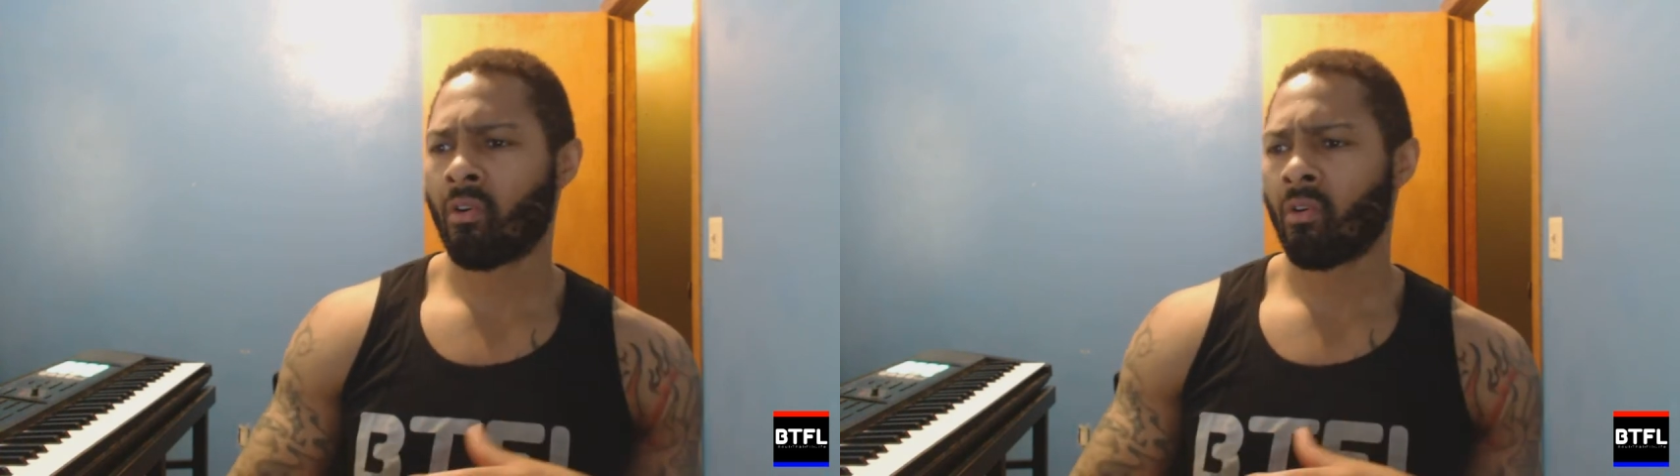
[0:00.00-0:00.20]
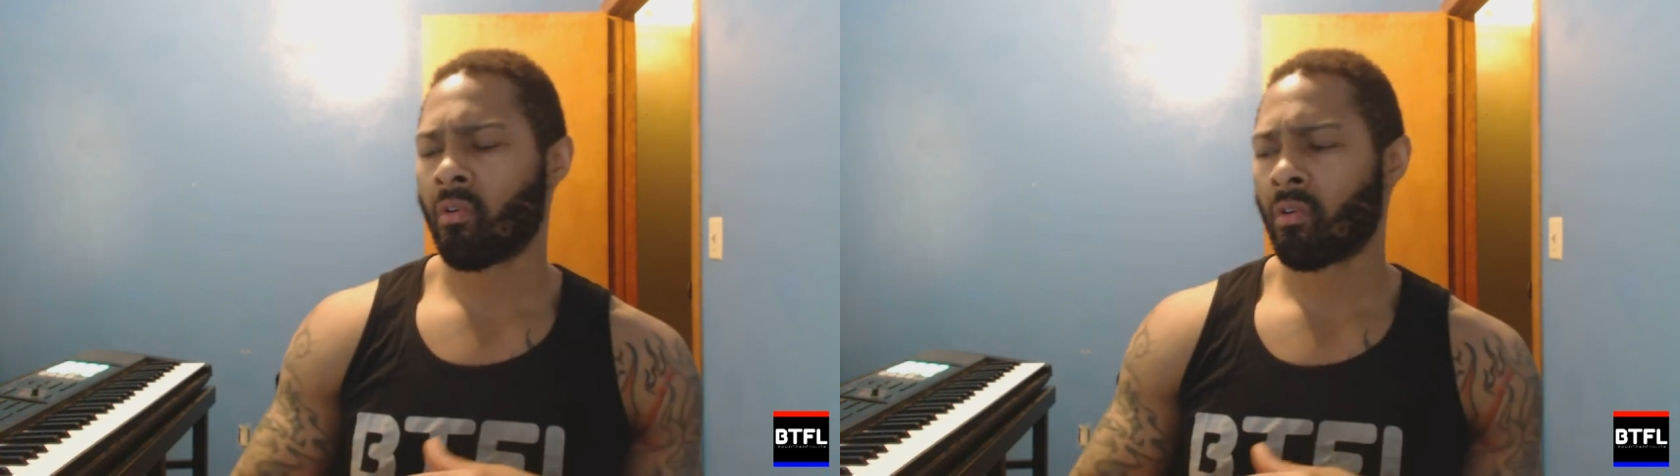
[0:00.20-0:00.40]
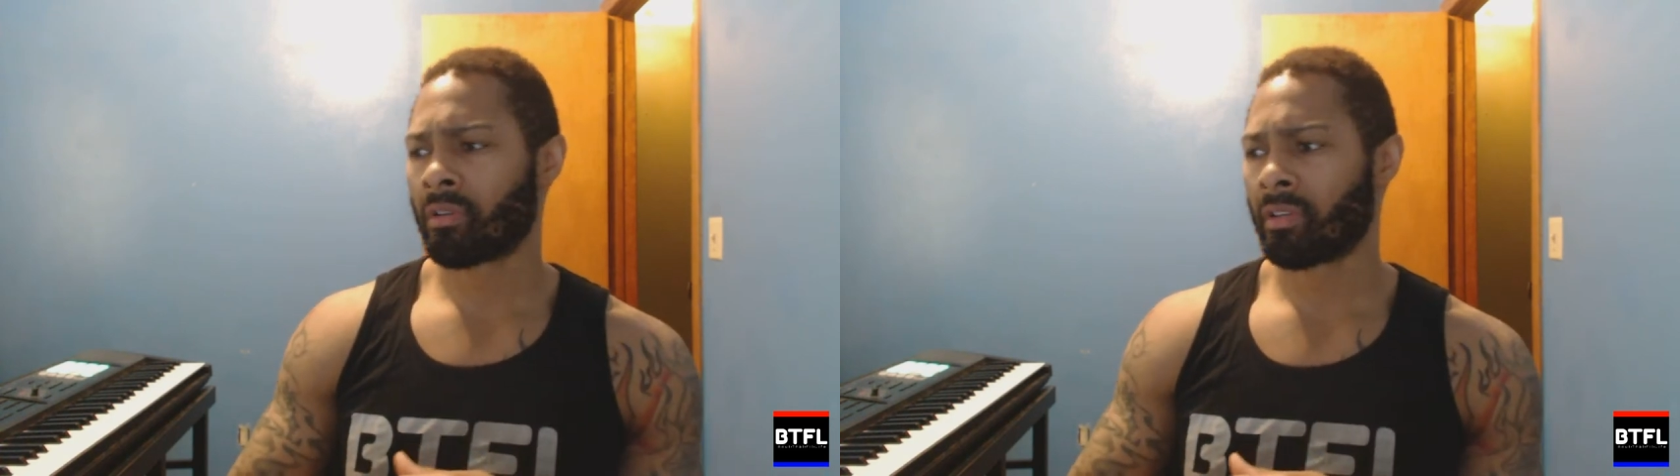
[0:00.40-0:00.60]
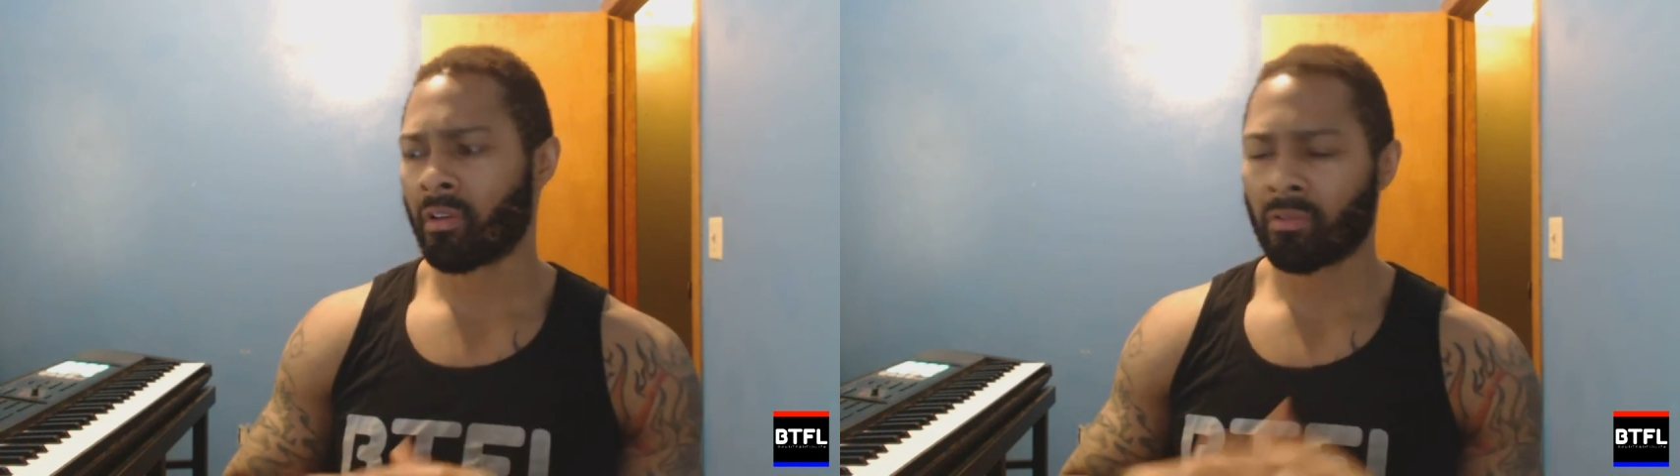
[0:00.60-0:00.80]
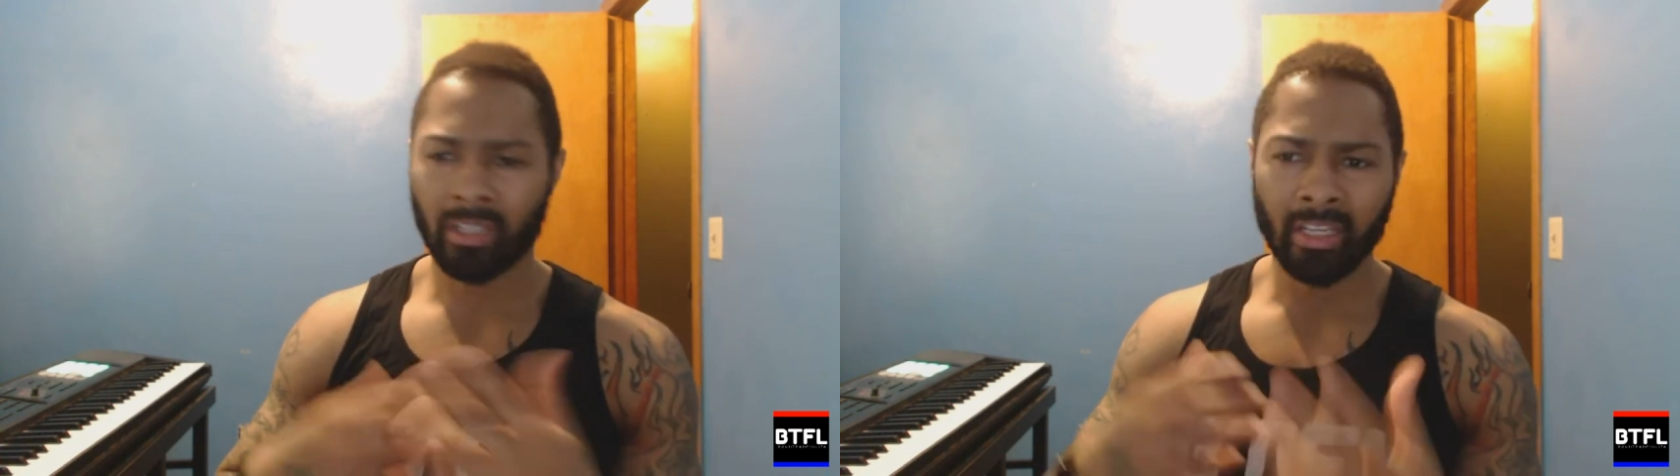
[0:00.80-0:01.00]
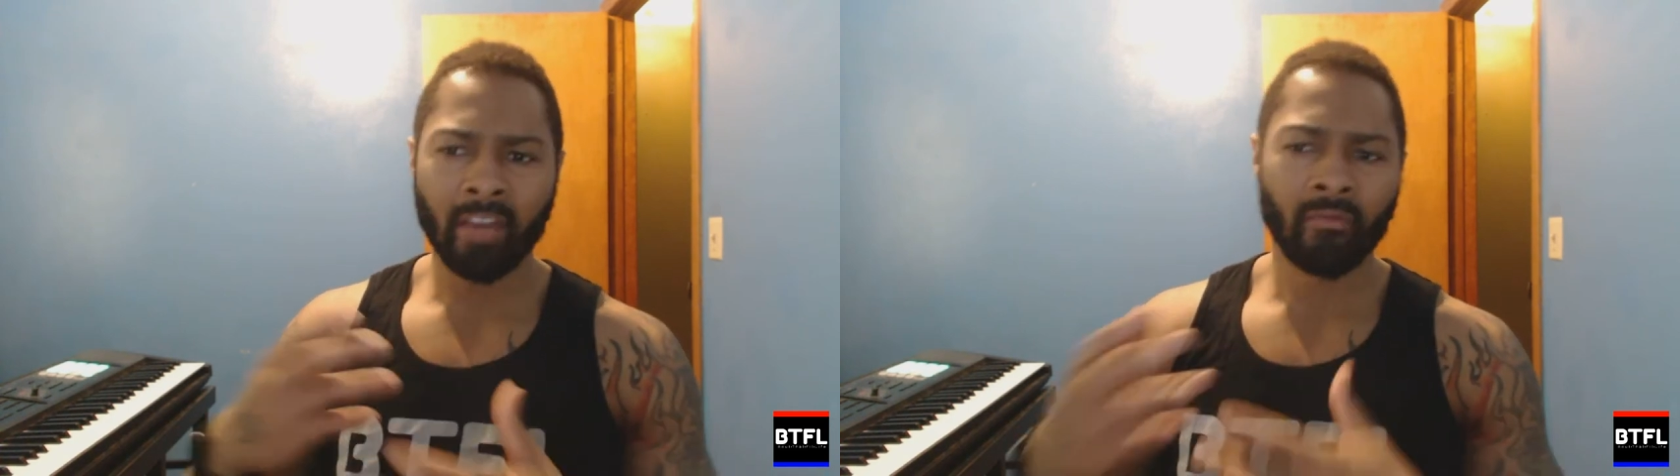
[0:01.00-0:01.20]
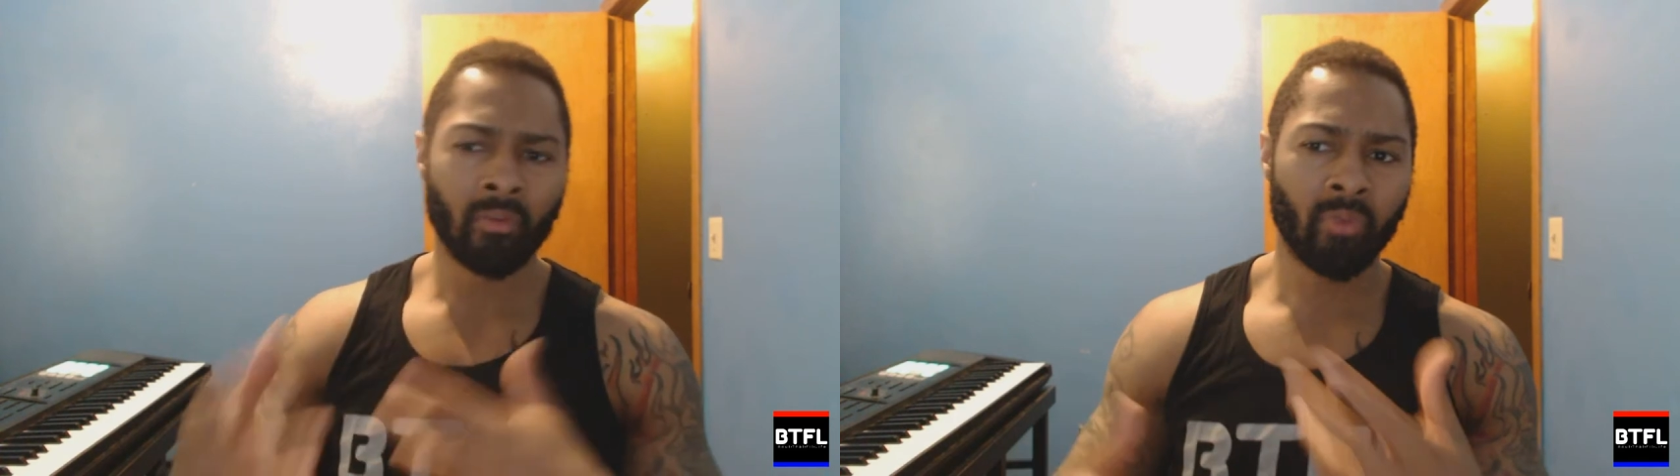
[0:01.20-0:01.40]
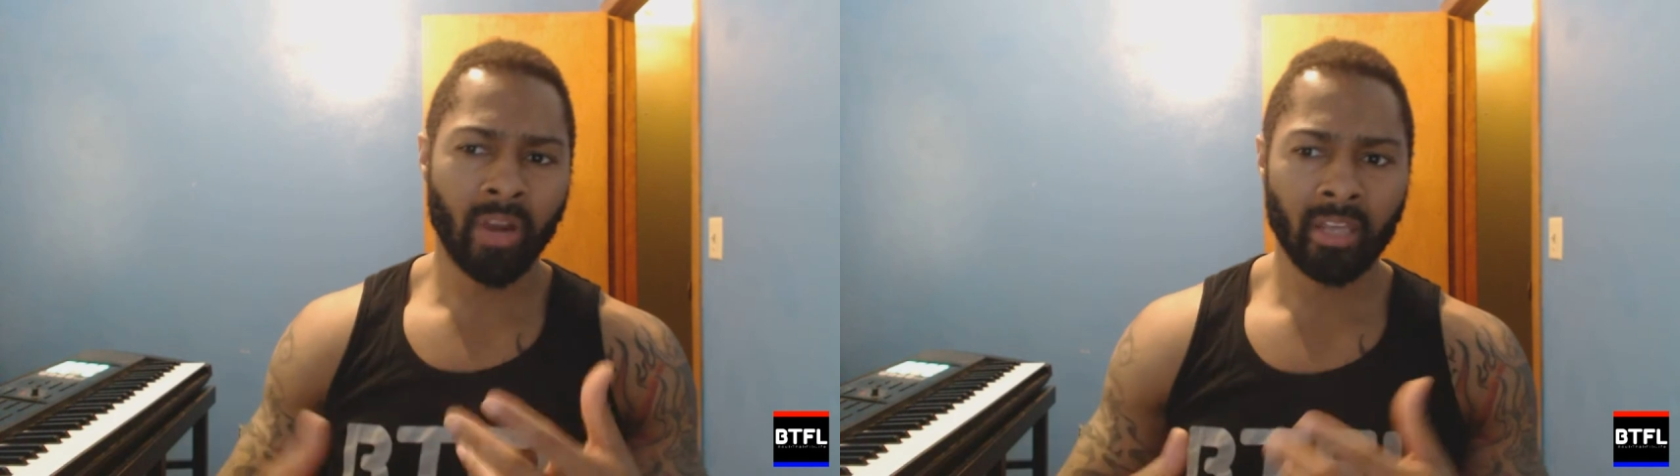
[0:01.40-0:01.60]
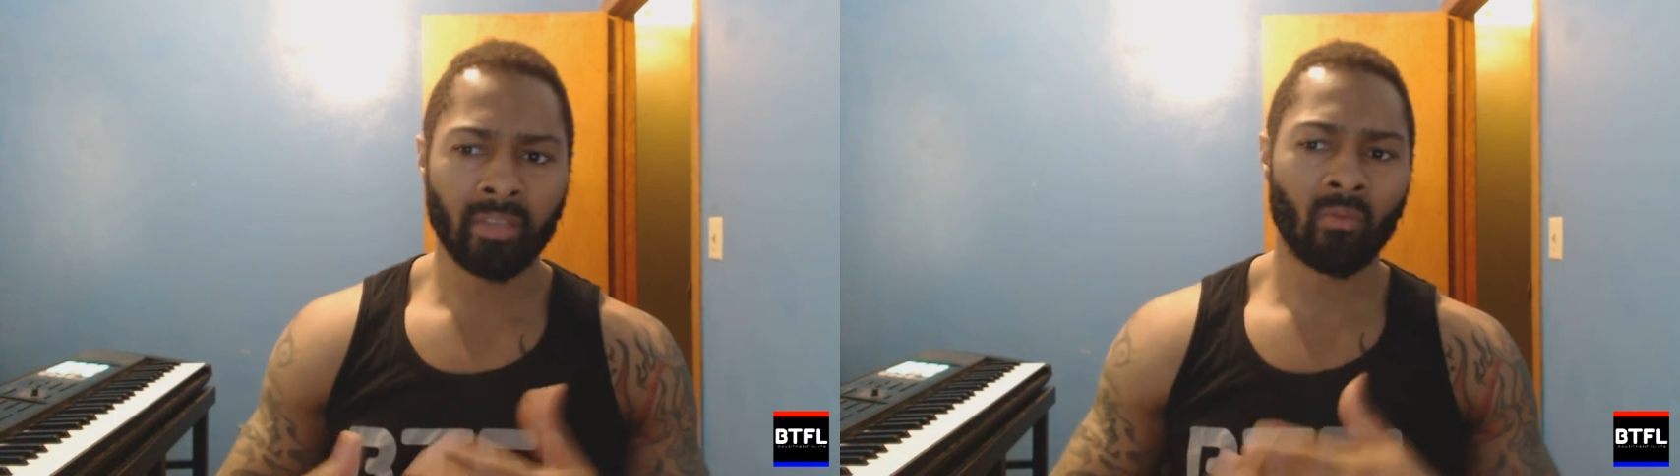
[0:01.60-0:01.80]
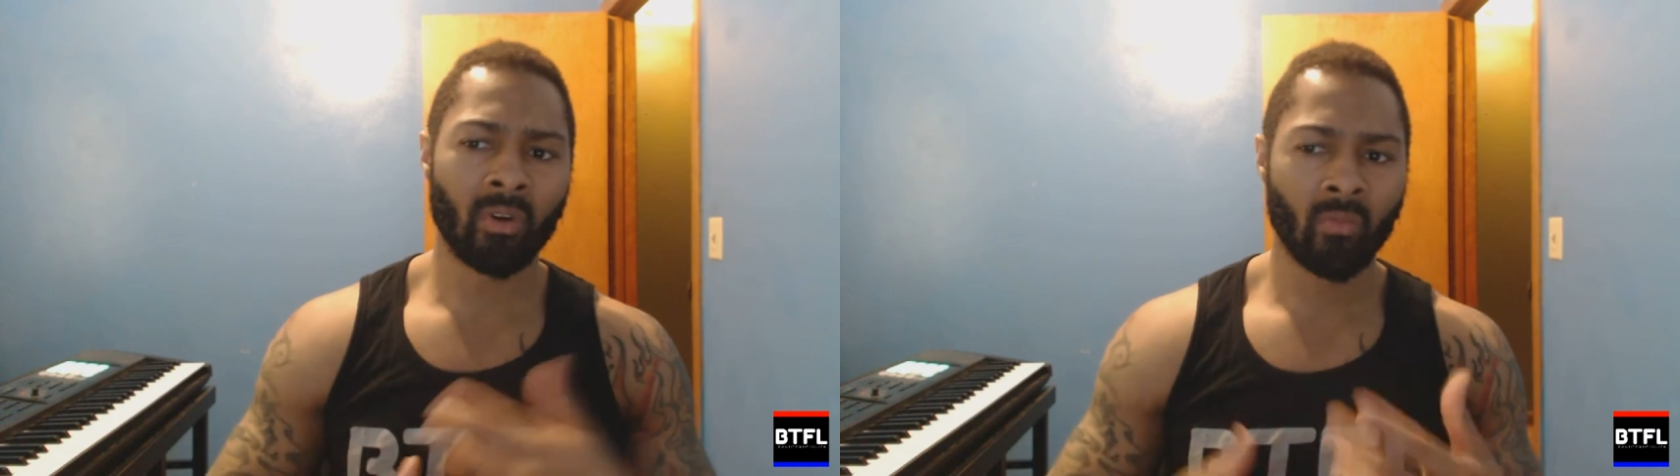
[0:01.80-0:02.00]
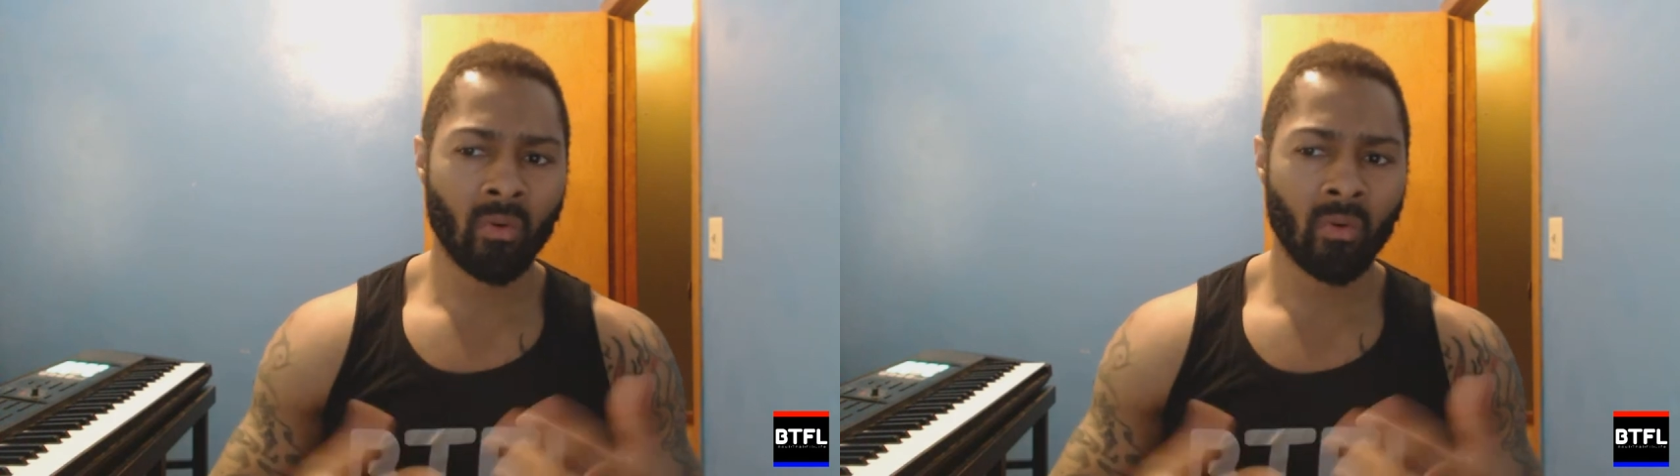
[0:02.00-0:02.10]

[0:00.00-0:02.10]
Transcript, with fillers: or, or you know, sleeve or brace when,